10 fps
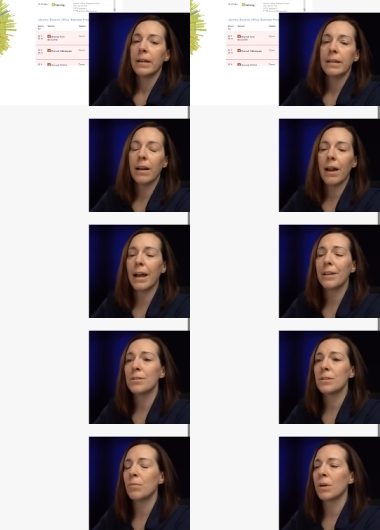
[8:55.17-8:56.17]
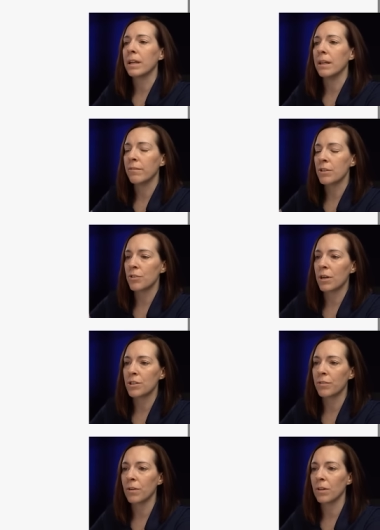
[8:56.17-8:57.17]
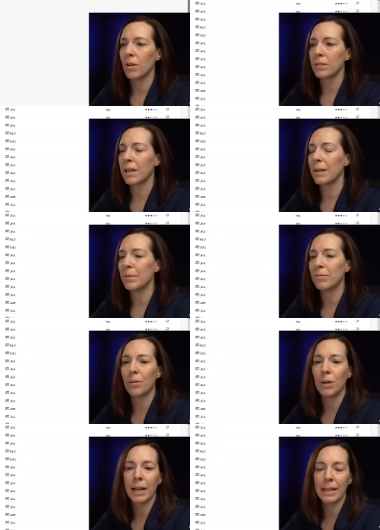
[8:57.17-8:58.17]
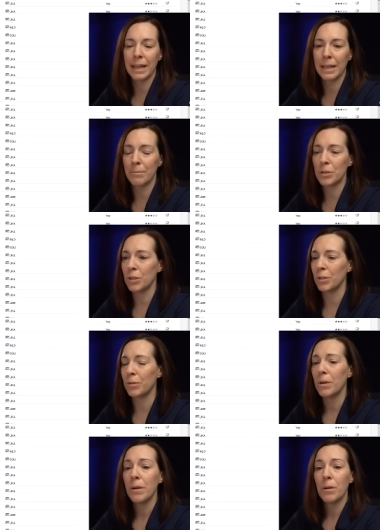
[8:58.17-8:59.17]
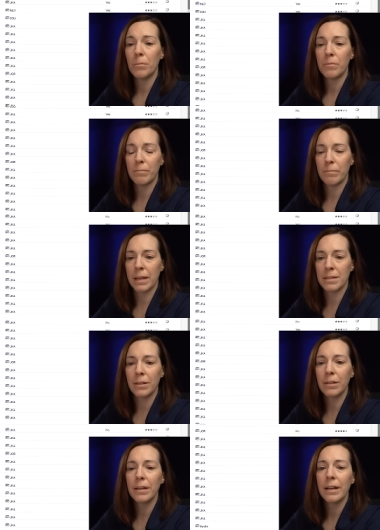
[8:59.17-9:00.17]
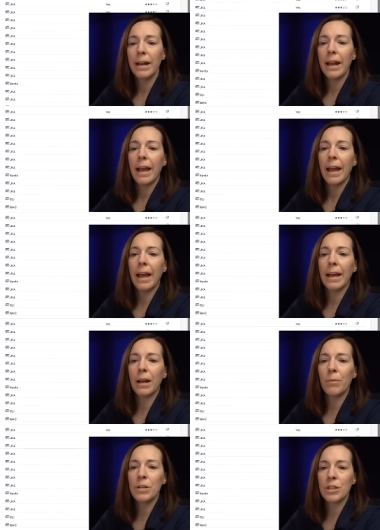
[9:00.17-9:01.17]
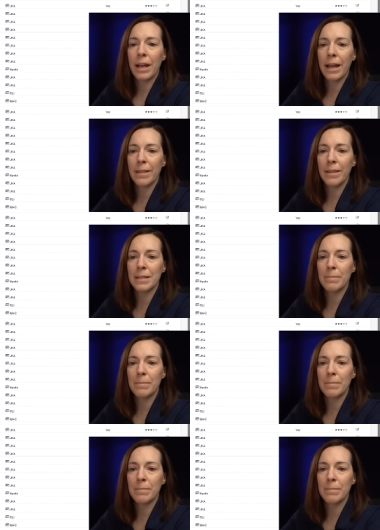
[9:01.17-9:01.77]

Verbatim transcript: Now I used to work in infrastructure for a long time before I came to Paessler and I wish I had this